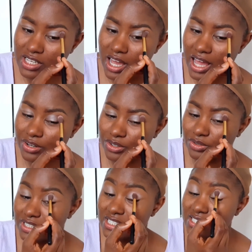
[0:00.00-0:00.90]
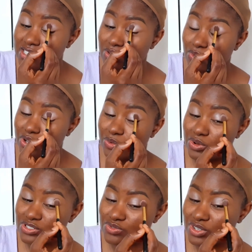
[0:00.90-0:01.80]
I don't know, it
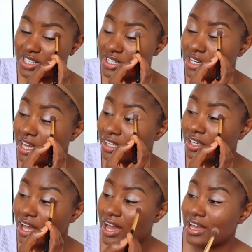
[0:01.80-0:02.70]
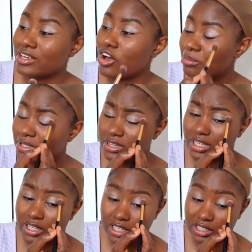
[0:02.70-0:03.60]
was really like, it got me
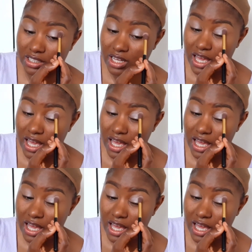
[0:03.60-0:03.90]
thinking.